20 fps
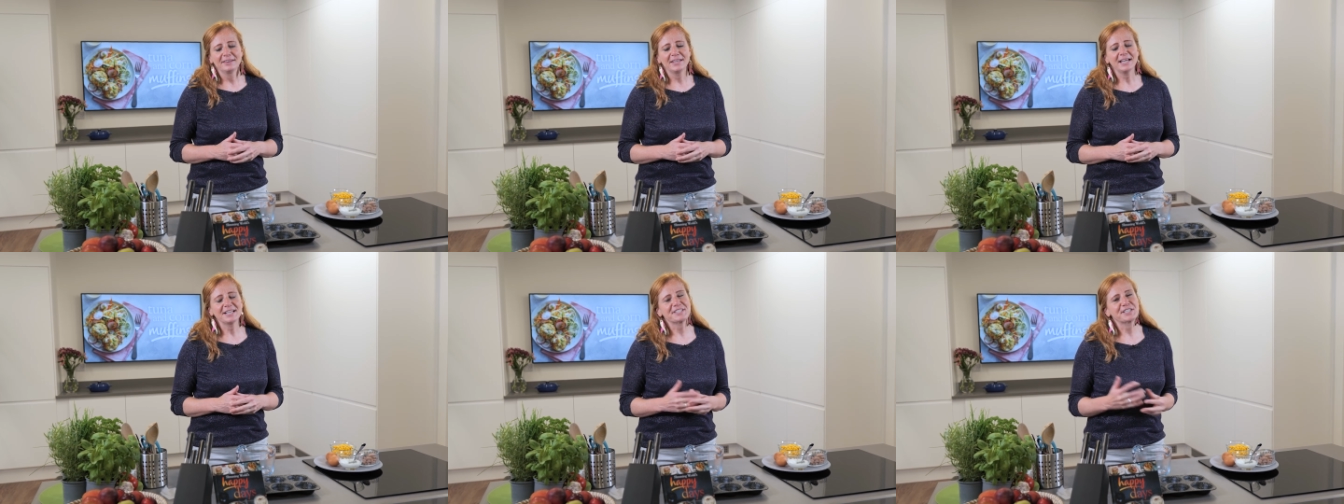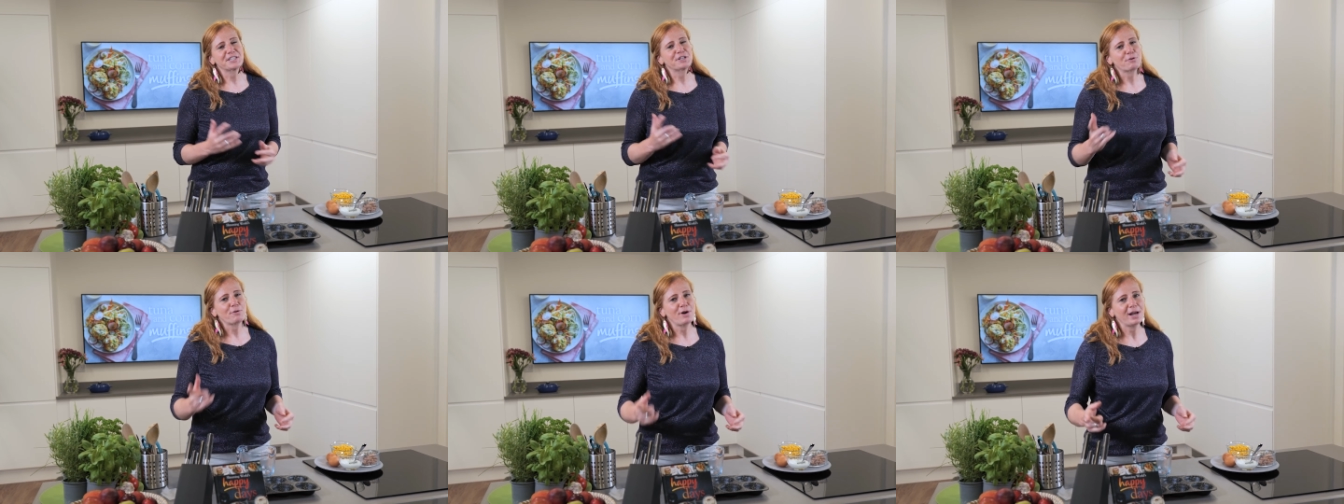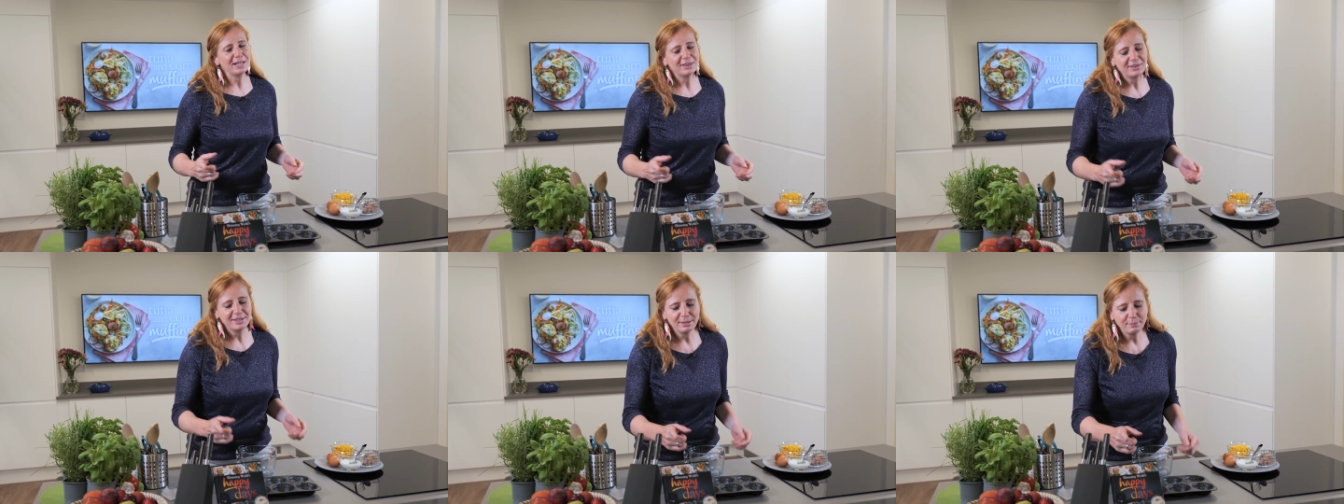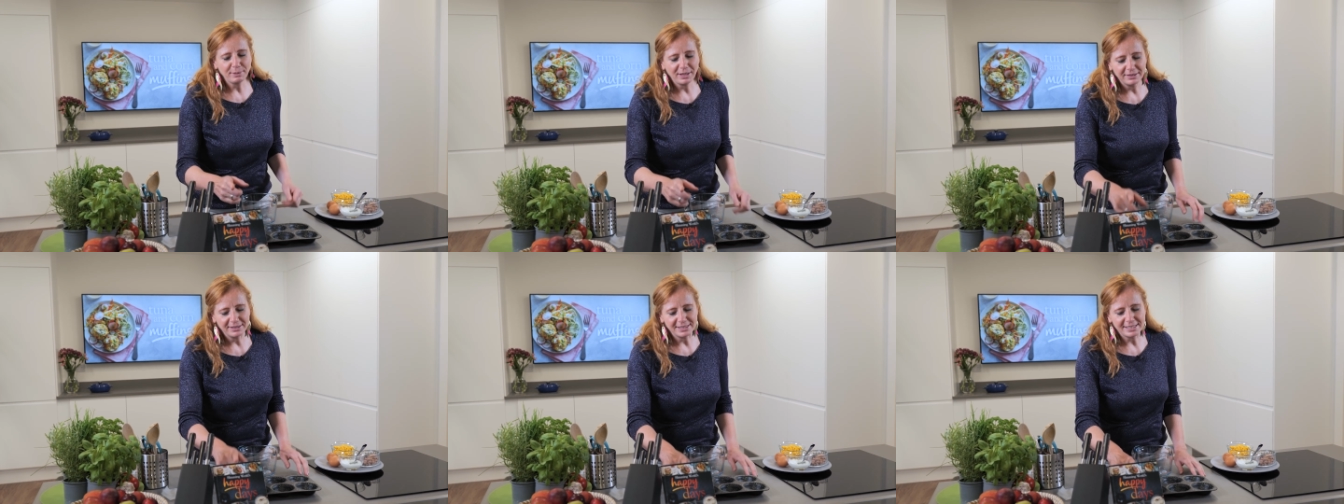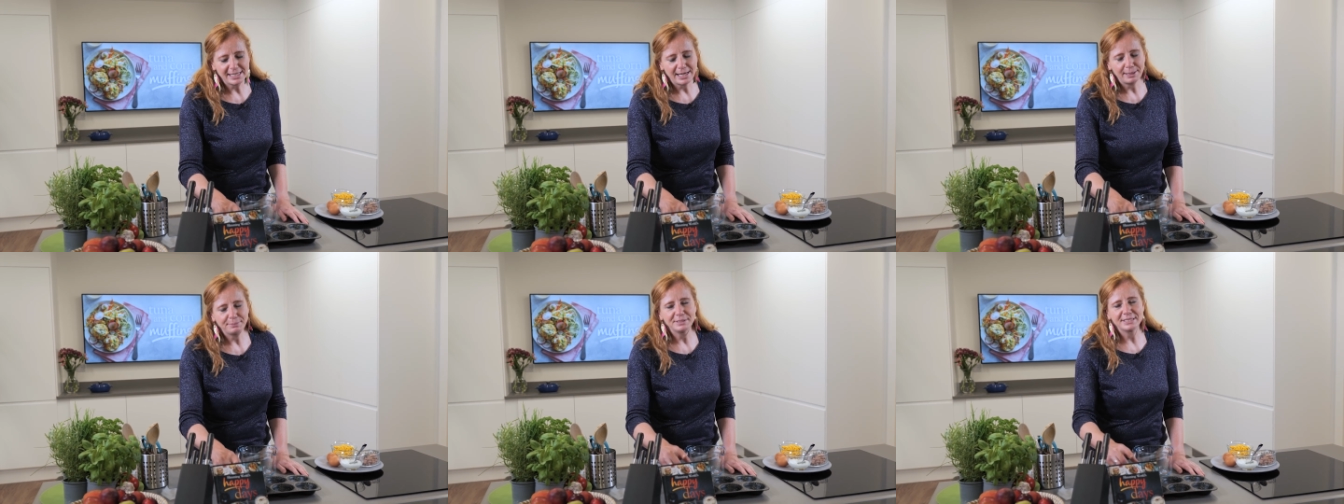That's the great thing about
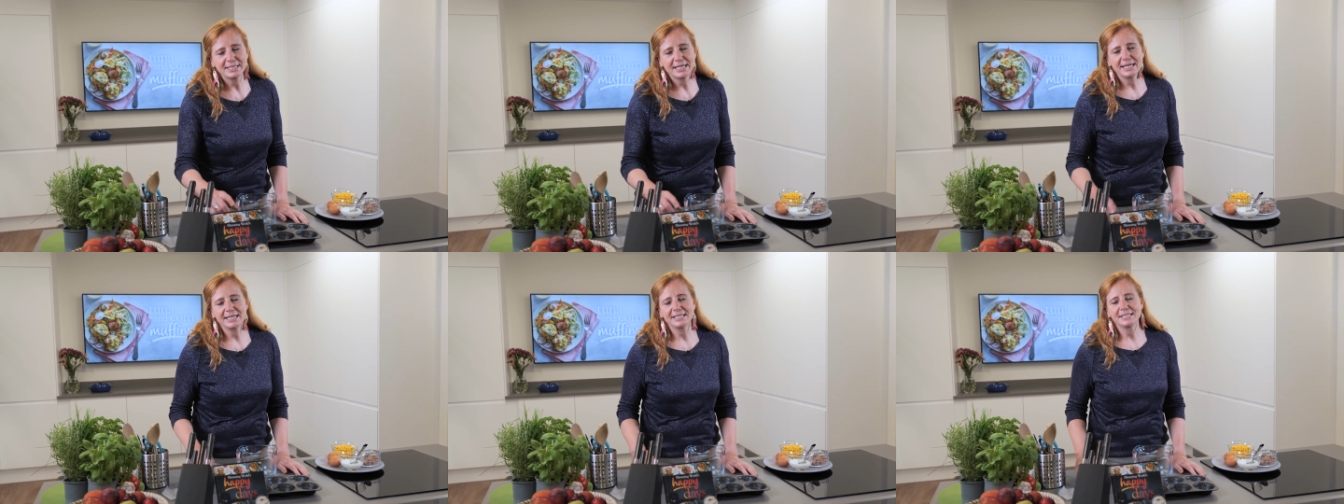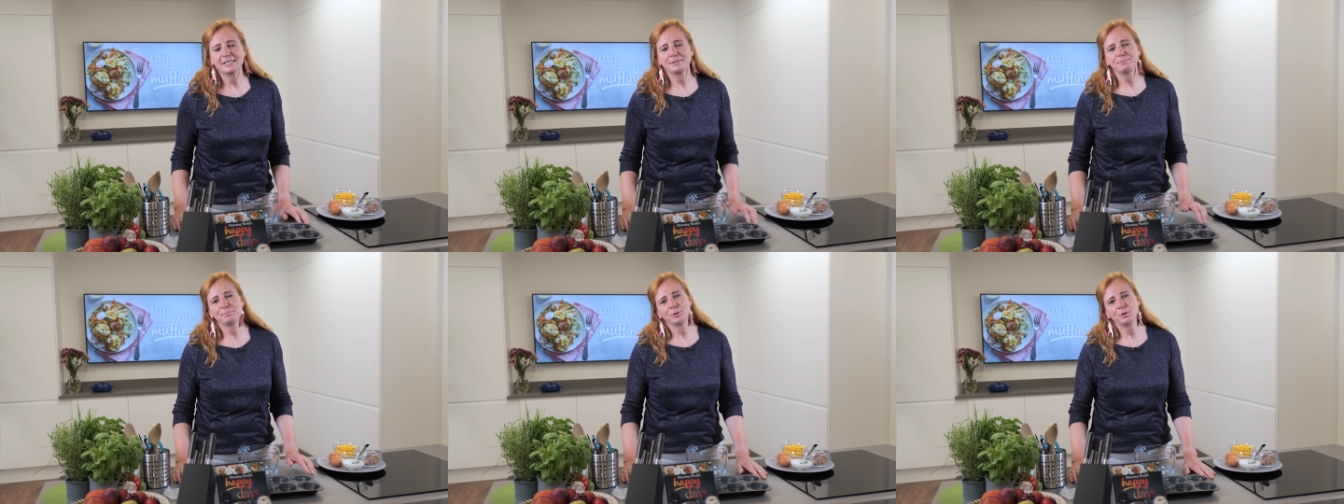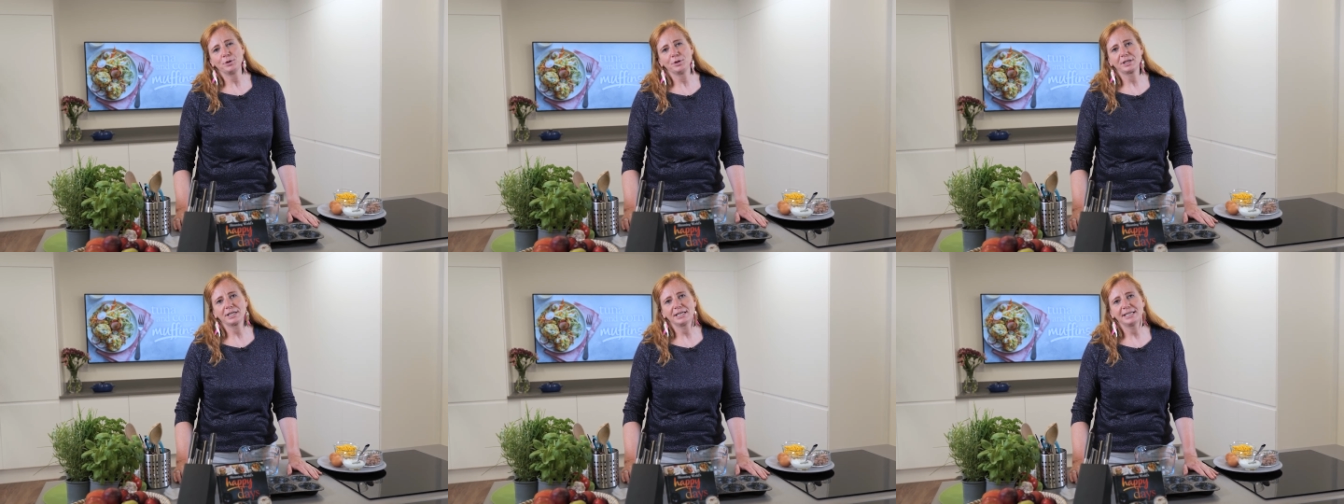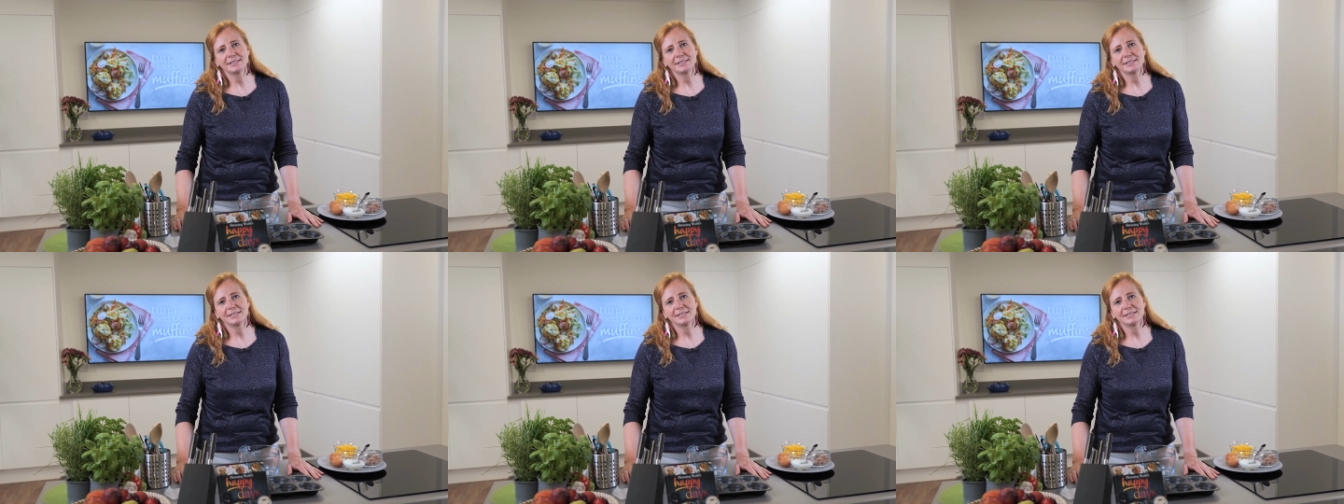this Happy Days book.